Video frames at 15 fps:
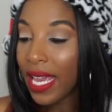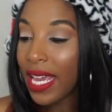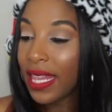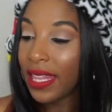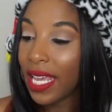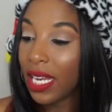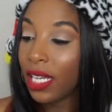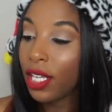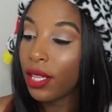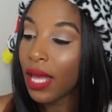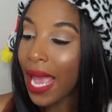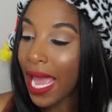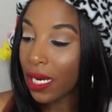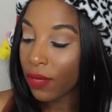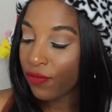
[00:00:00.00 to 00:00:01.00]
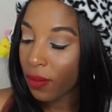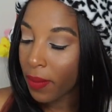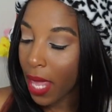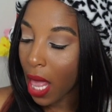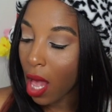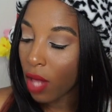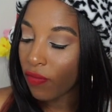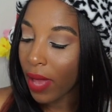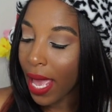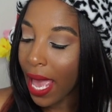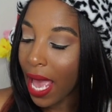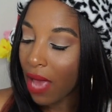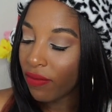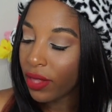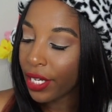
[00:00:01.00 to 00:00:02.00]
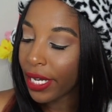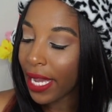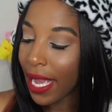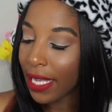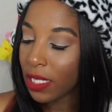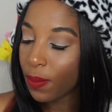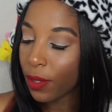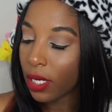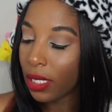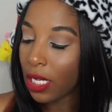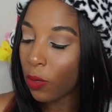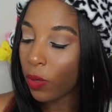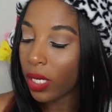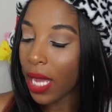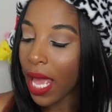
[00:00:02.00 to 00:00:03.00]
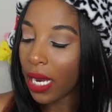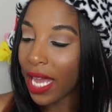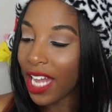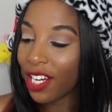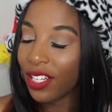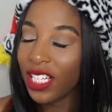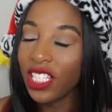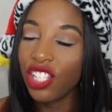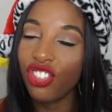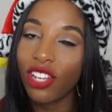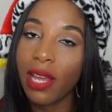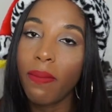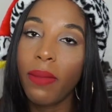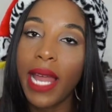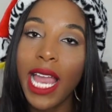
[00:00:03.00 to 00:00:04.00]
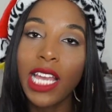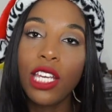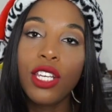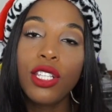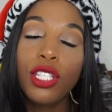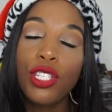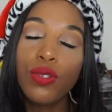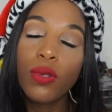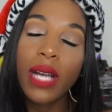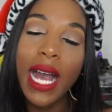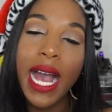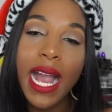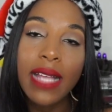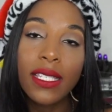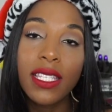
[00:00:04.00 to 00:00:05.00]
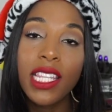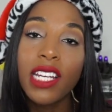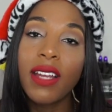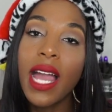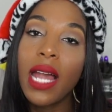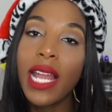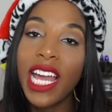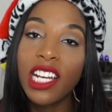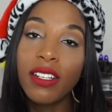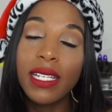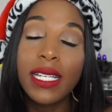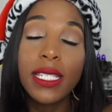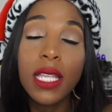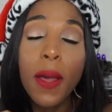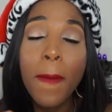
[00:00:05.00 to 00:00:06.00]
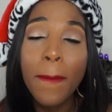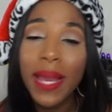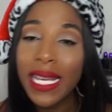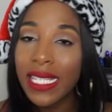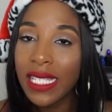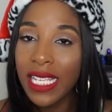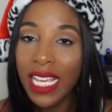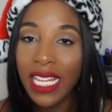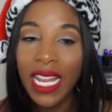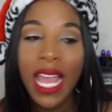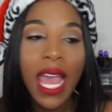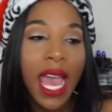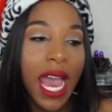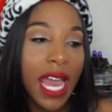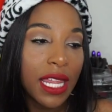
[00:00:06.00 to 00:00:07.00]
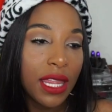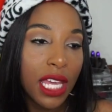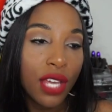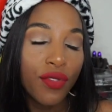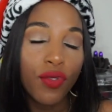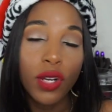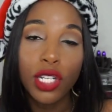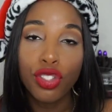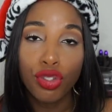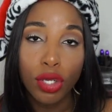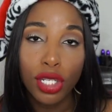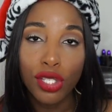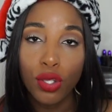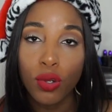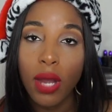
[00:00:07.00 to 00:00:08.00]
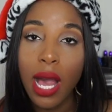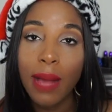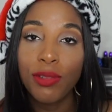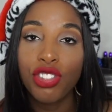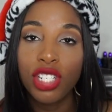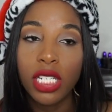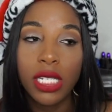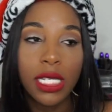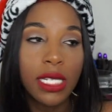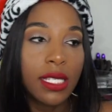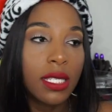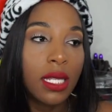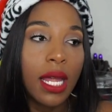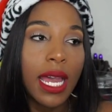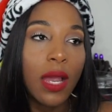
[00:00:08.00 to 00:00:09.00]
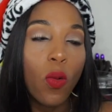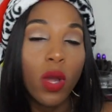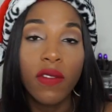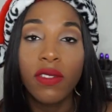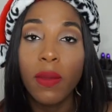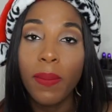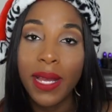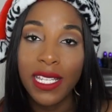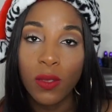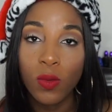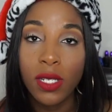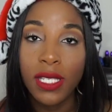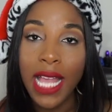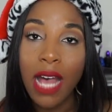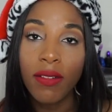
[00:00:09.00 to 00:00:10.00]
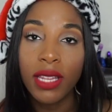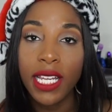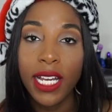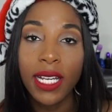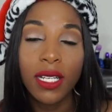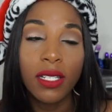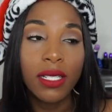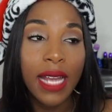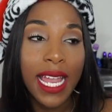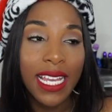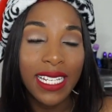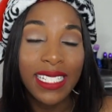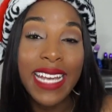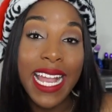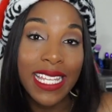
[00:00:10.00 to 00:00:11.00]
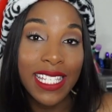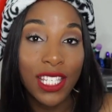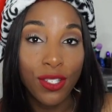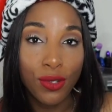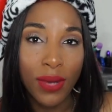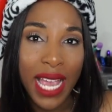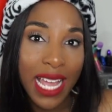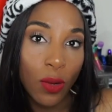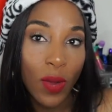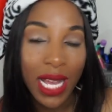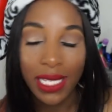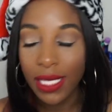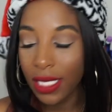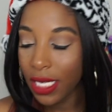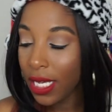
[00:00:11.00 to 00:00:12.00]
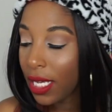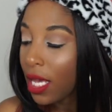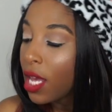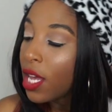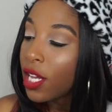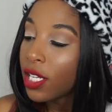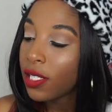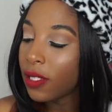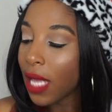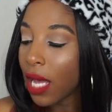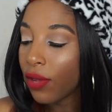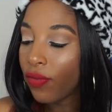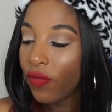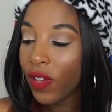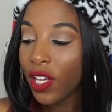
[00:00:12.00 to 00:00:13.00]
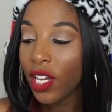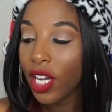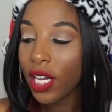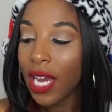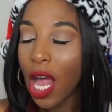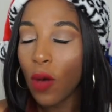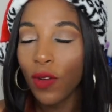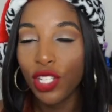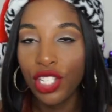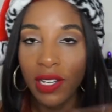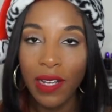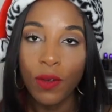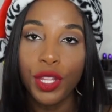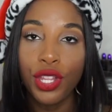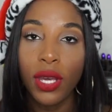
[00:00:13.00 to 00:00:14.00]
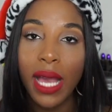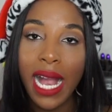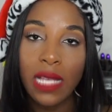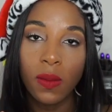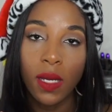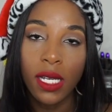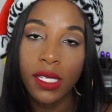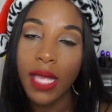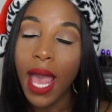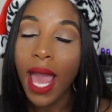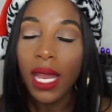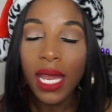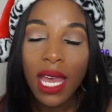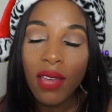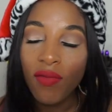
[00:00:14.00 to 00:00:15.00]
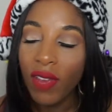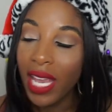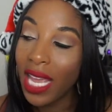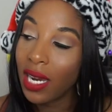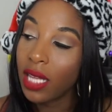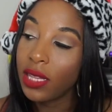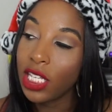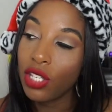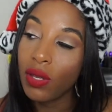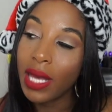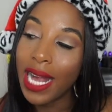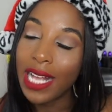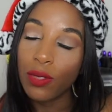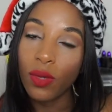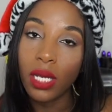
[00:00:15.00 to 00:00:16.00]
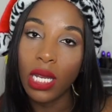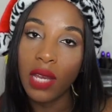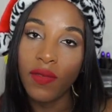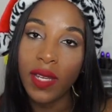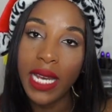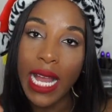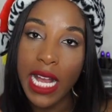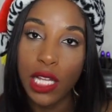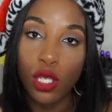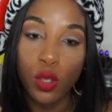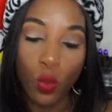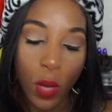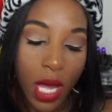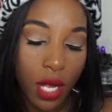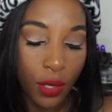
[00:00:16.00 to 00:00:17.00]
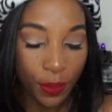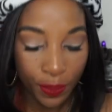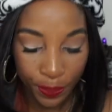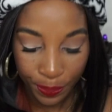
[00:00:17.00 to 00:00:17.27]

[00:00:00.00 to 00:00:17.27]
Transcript: And then another item from e l f, I have their Expert Liquid Eyeliner in Jet Black. You guys, their eyeliner is amazing. I think for a drugstore option, it's like one of the best ones out there, like next to N Y C. So I figured I will share it with you guys because I love it, and I think you guys will love it as well.